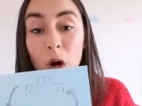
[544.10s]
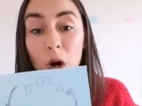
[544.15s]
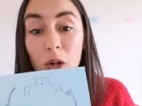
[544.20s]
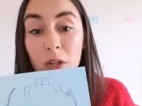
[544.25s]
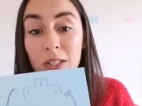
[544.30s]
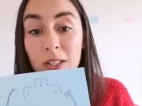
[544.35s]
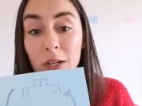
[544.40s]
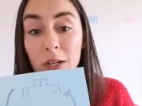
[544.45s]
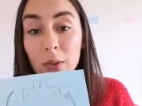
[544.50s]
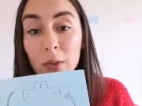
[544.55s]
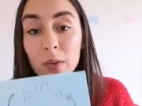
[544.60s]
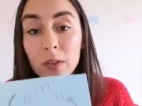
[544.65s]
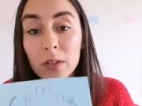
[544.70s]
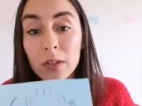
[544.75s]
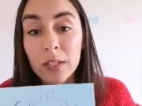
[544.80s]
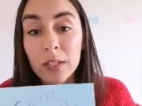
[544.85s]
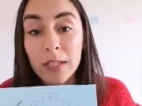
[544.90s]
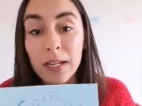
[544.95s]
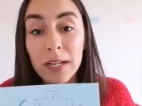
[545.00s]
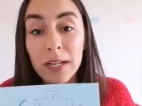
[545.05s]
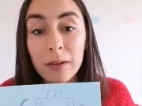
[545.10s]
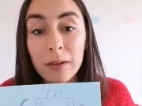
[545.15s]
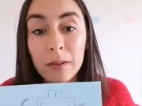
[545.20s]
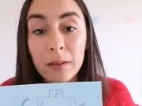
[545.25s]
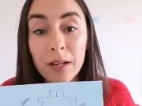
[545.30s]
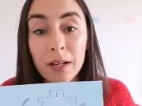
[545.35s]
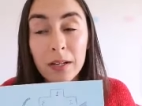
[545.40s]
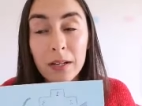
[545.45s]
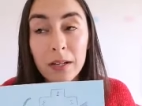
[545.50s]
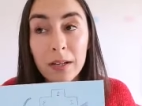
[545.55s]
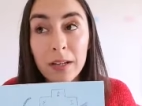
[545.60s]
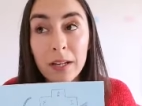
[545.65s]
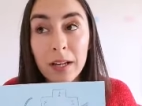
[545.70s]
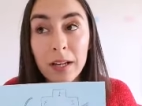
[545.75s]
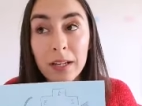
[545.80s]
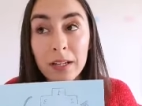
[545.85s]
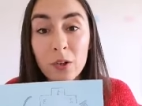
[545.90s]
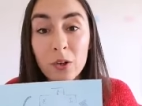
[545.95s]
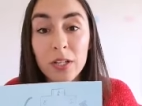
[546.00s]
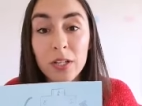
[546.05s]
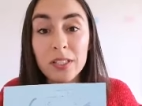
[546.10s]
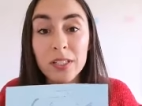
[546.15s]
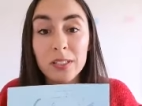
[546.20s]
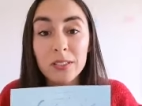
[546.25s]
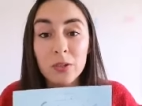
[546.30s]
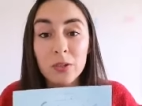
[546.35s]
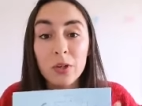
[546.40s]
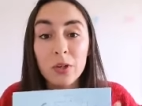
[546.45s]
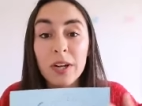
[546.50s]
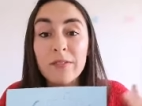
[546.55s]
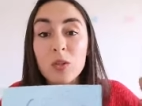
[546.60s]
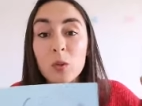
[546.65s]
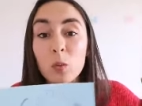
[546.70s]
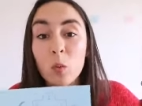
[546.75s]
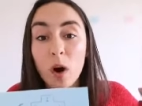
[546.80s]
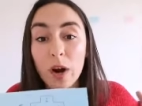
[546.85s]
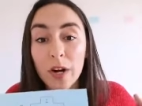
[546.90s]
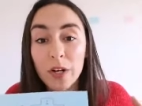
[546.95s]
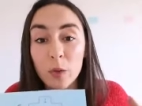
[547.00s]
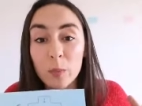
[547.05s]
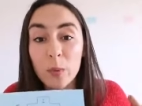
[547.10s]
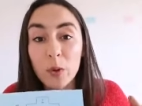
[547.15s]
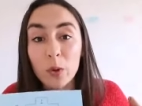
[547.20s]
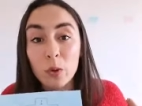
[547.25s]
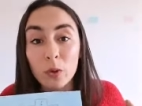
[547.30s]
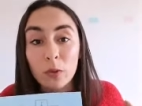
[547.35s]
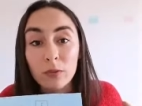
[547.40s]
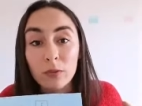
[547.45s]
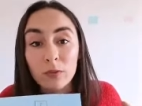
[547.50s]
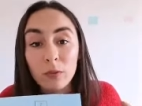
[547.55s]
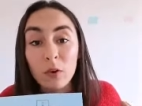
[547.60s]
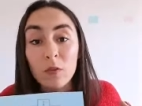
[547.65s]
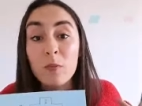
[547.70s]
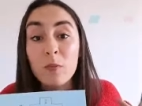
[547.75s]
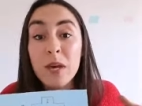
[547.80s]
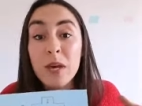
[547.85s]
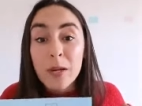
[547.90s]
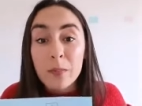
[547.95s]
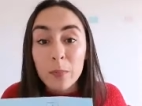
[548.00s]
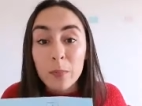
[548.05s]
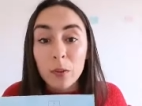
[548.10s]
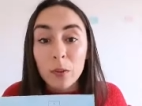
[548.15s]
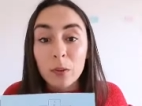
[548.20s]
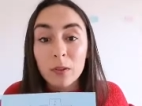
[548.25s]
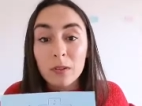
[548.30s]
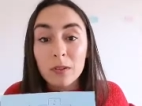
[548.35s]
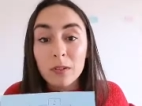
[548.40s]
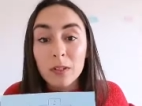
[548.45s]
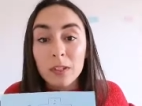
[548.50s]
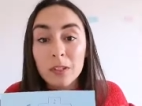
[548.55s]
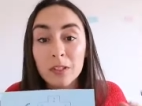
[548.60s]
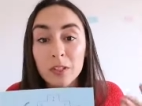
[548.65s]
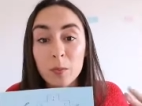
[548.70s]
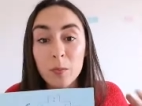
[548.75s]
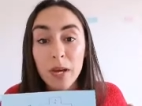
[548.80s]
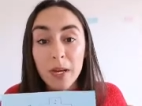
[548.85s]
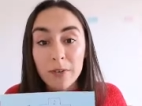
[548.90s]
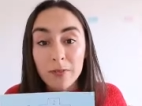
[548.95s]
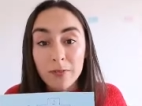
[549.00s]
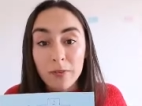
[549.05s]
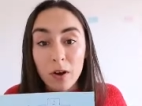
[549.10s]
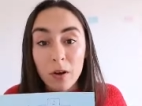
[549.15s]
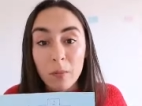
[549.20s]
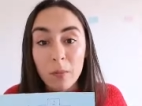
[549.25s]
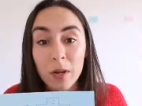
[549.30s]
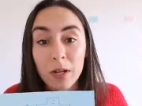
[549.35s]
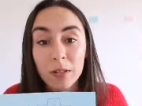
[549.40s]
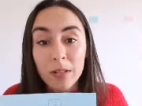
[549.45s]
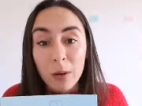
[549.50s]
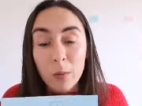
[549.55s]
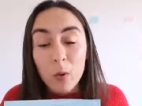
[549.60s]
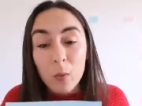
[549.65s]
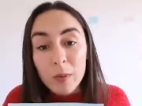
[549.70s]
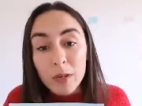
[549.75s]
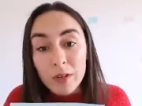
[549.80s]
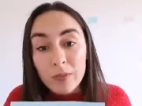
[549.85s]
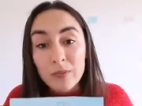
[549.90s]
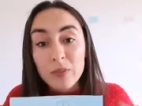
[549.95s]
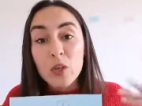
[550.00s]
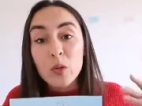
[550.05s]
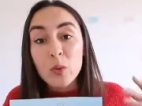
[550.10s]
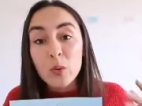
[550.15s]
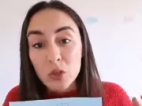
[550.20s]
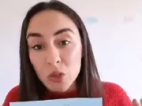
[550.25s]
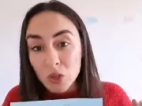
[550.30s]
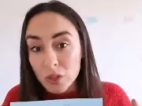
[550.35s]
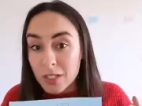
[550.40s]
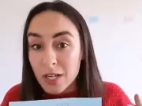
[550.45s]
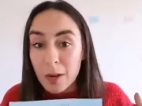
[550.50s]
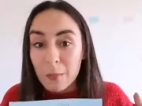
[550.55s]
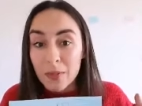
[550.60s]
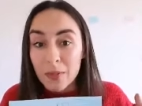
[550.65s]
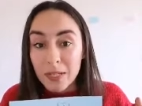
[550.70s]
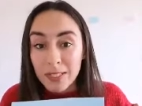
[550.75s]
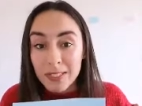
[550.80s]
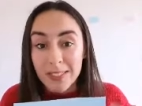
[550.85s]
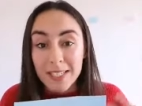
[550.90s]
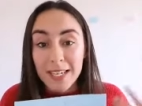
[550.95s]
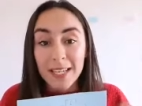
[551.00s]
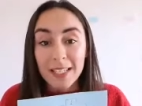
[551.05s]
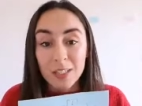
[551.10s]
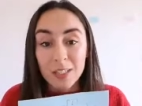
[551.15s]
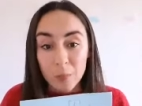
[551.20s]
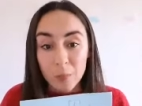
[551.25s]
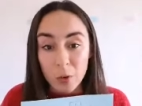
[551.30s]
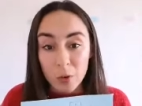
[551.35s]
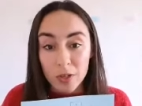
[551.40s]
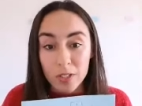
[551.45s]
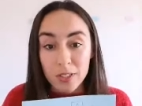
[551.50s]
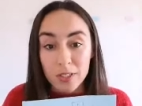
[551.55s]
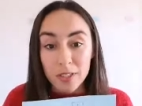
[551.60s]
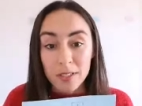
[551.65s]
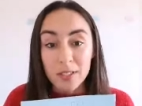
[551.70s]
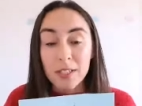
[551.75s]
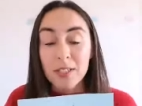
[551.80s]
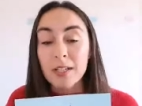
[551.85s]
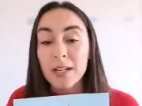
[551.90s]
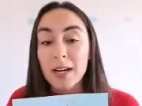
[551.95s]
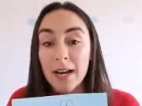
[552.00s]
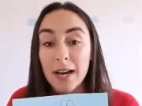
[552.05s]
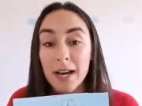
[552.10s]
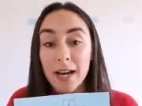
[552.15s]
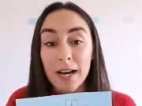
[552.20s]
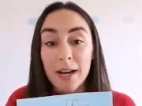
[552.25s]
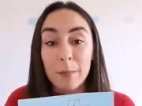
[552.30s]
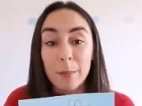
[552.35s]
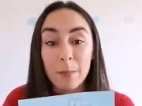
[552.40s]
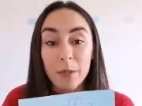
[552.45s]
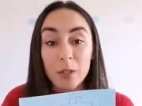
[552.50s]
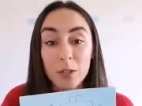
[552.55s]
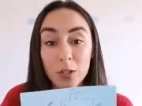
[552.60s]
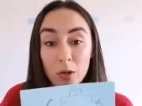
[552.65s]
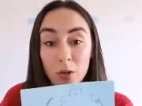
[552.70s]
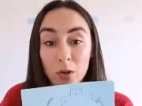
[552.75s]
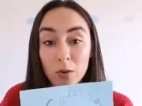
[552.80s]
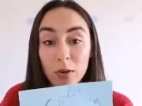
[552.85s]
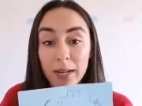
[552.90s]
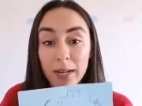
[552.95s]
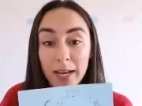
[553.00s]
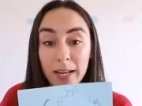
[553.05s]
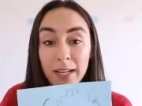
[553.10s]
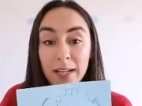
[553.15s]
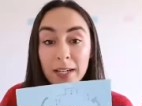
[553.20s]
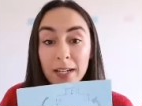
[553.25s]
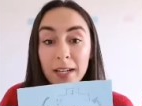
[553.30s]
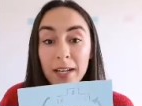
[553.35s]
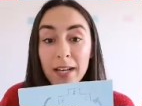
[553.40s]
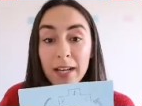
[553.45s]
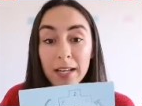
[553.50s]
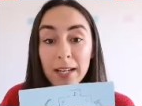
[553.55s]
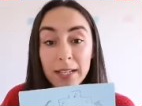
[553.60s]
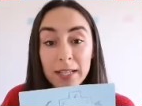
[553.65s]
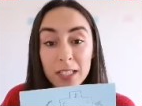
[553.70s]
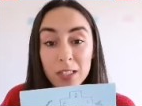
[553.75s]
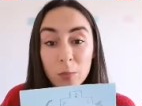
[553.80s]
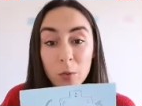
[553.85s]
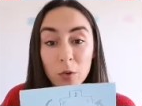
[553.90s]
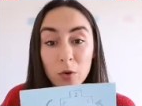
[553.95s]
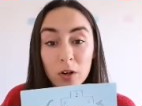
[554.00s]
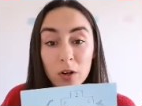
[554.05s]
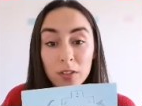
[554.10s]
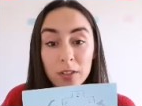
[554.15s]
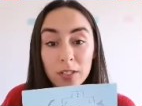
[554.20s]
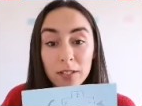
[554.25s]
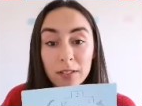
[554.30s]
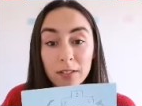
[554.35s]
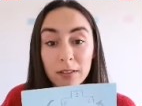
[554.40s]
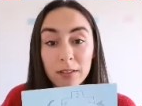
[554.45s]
also increases or gives a wider pool of people to pick from that will be future champions in sport. Um, so again, elite sport